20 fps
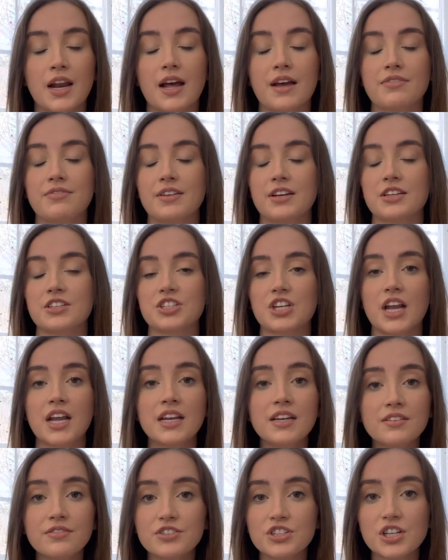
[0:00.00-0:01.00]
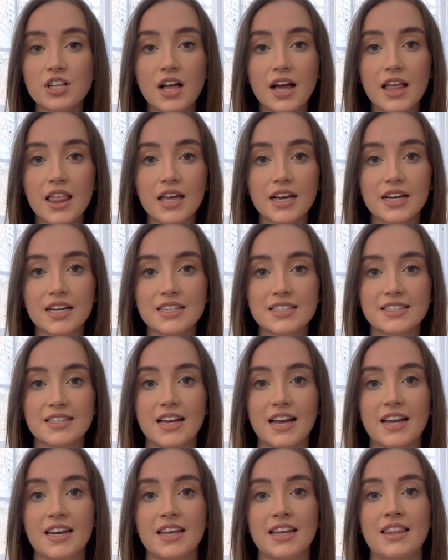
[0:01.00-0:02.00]
I finished end of July, like I
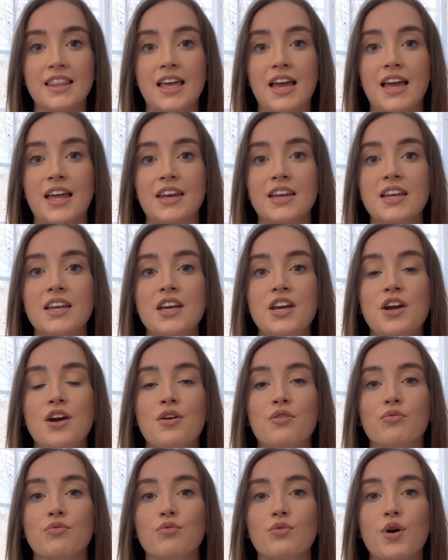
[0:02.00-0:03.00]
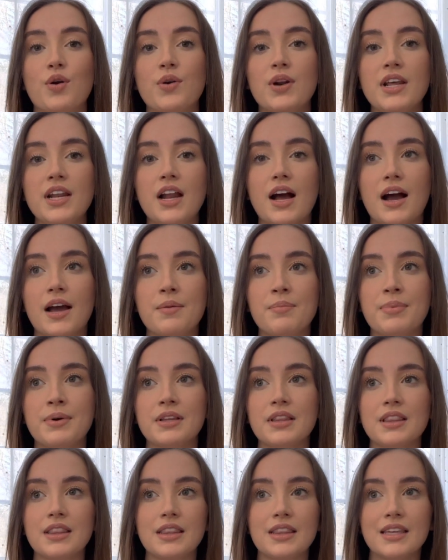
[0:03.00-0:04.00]
said, and then wrote it, I
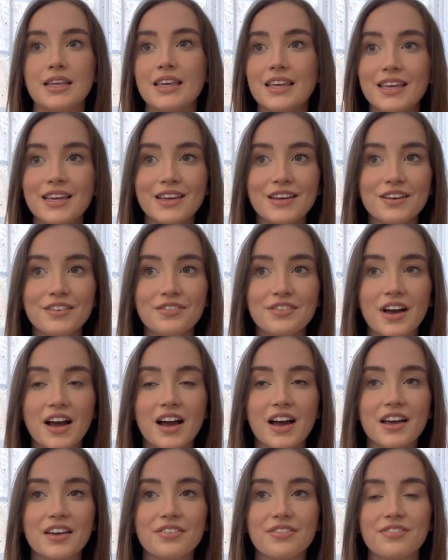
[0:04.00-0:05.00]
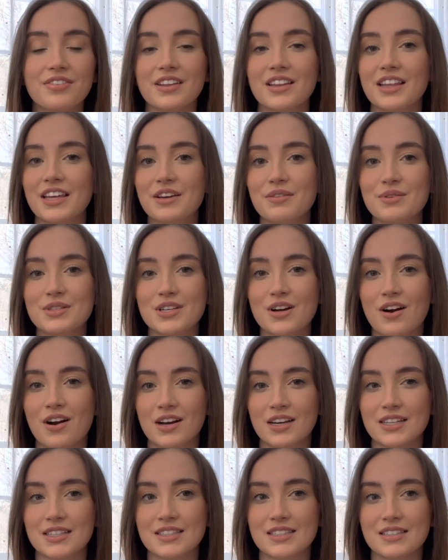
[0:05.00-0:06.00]
feel like it was
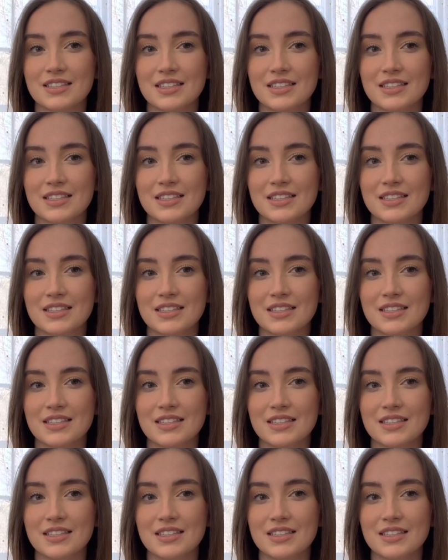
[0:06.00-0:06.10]
August